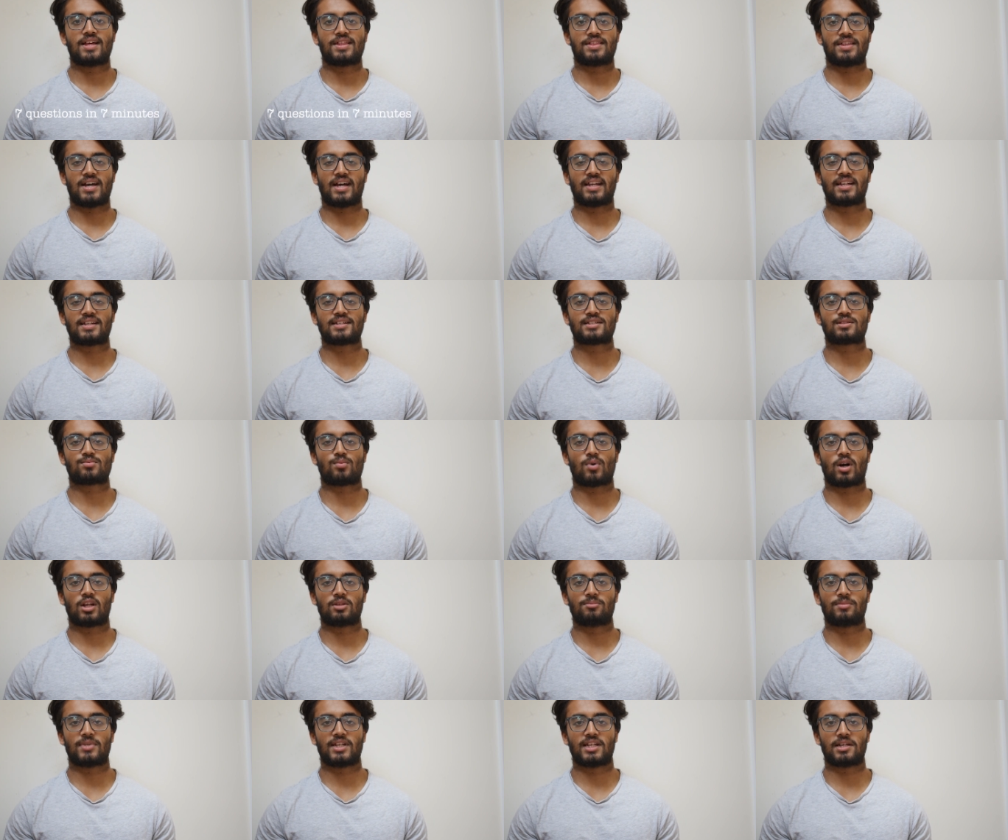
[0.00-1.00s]
That is
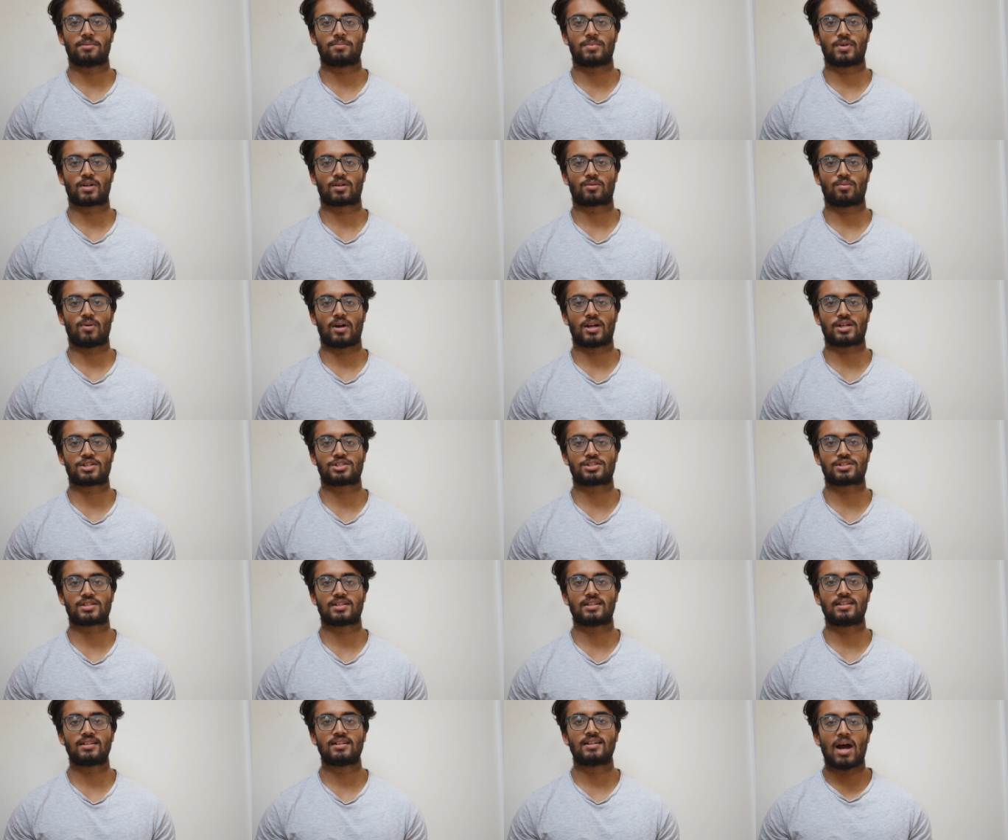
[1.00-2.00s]
1 minute per
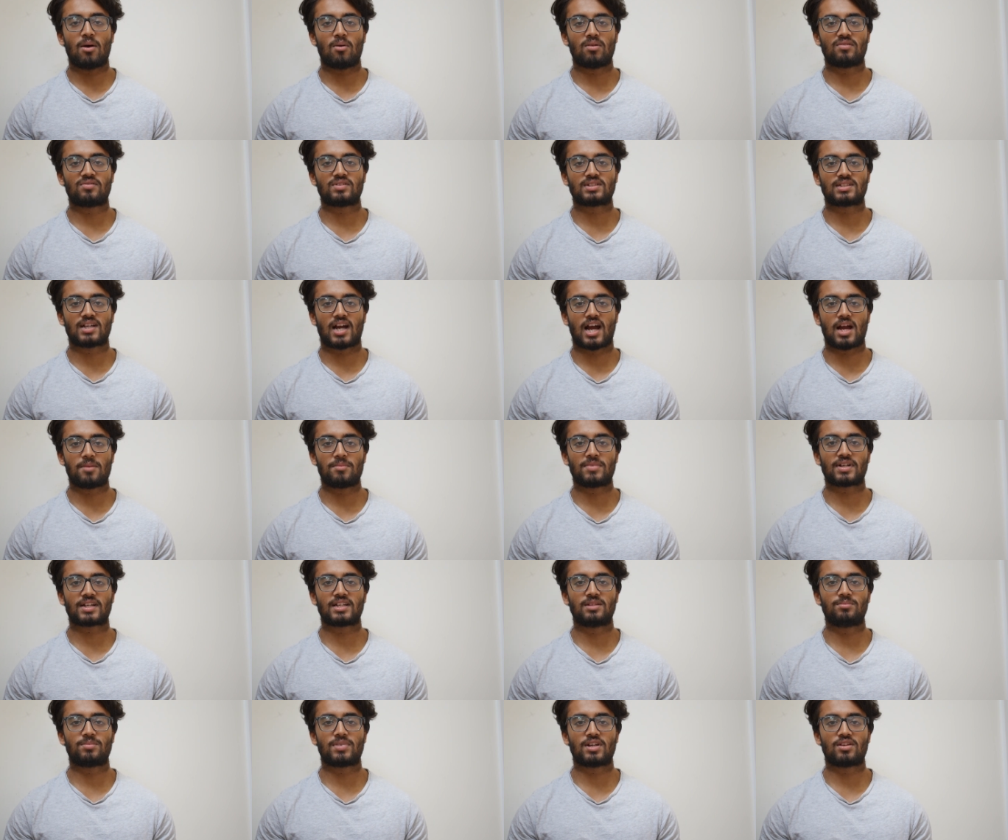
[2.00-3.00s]
question. However, timing
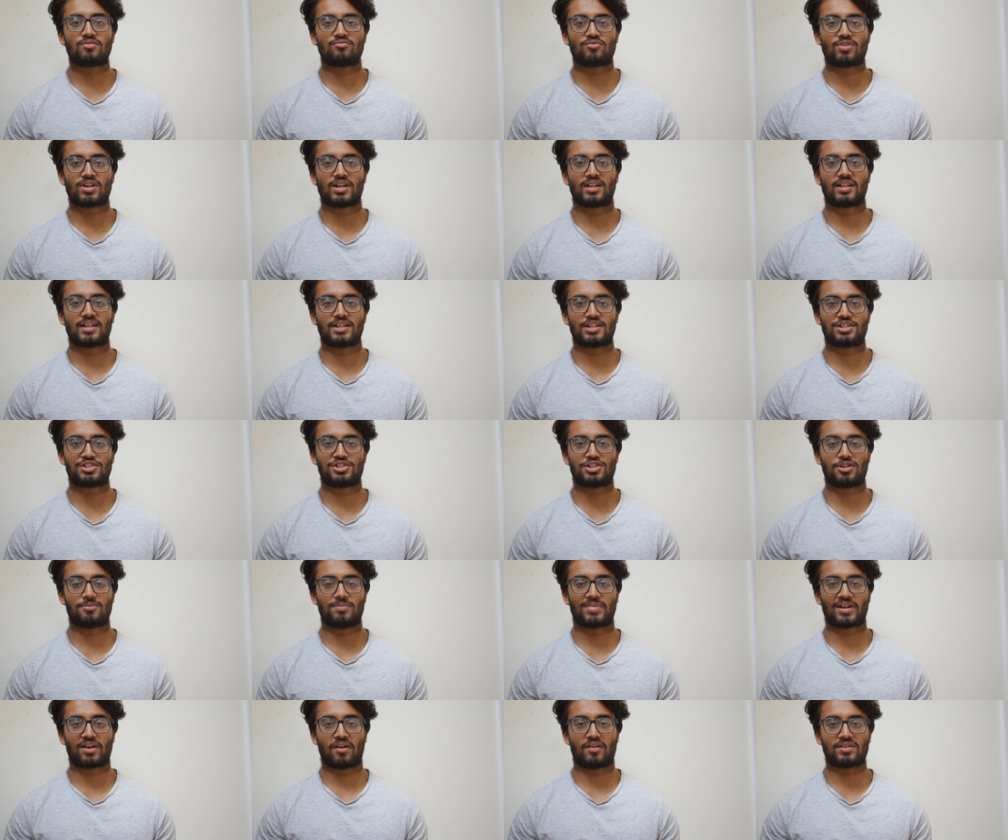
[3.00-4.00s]
can be a real
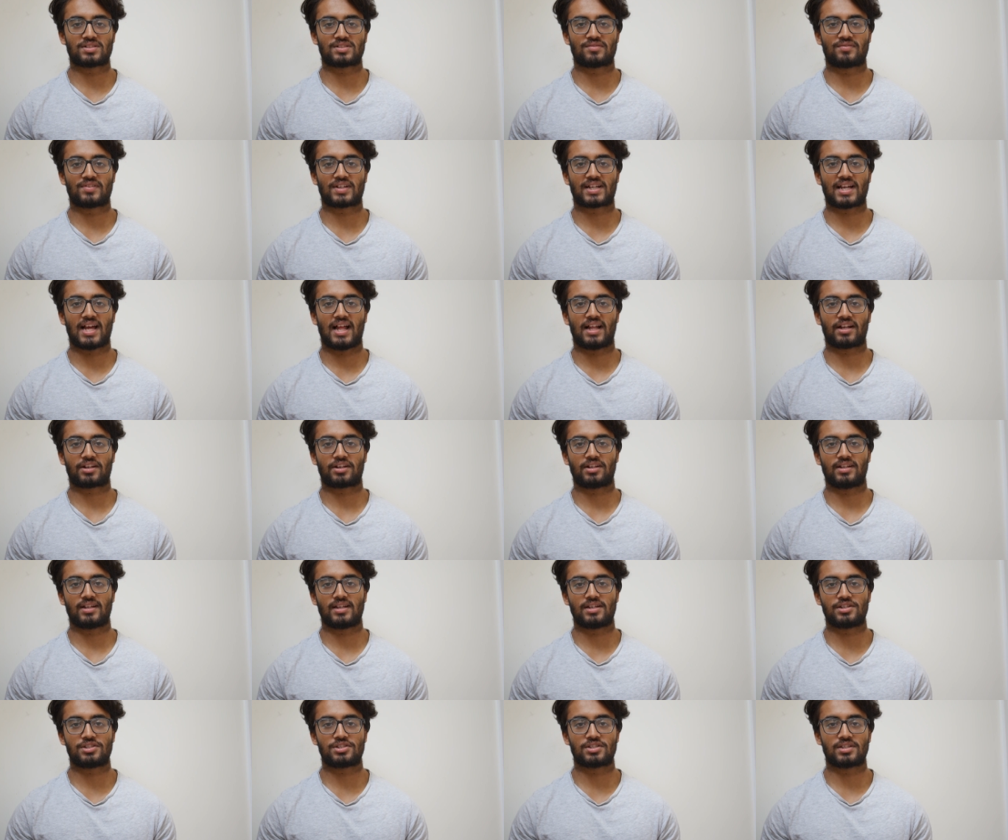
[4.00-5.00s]
issue because of the
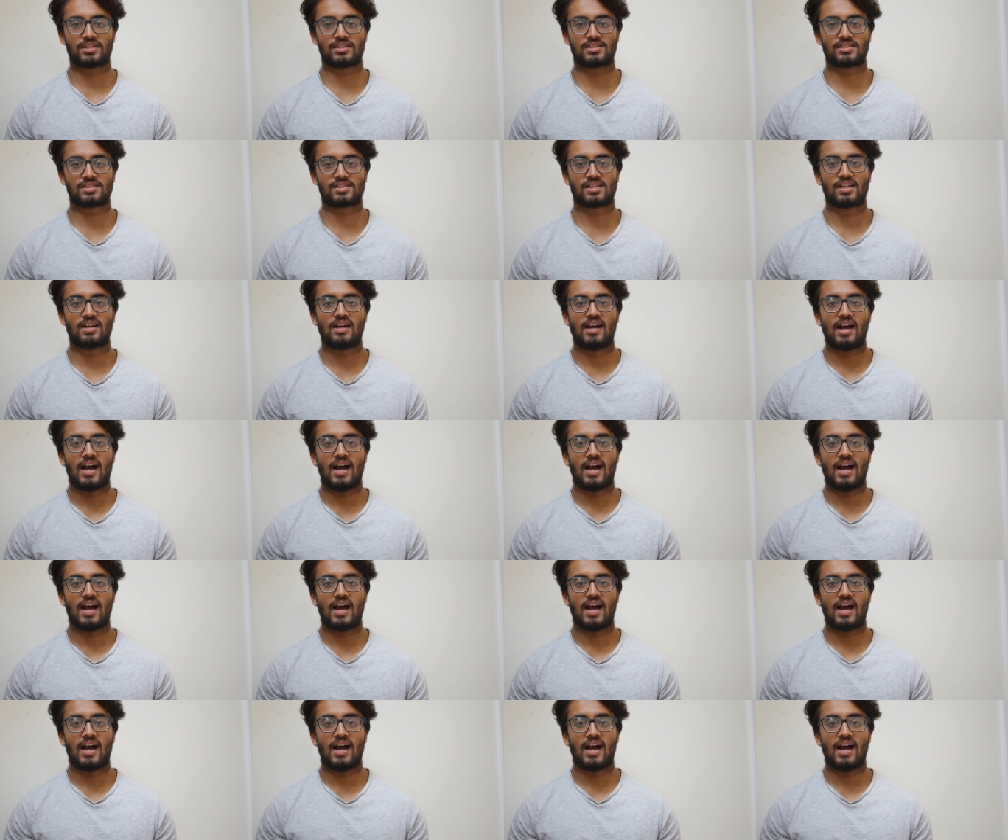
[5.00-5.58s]
calculations.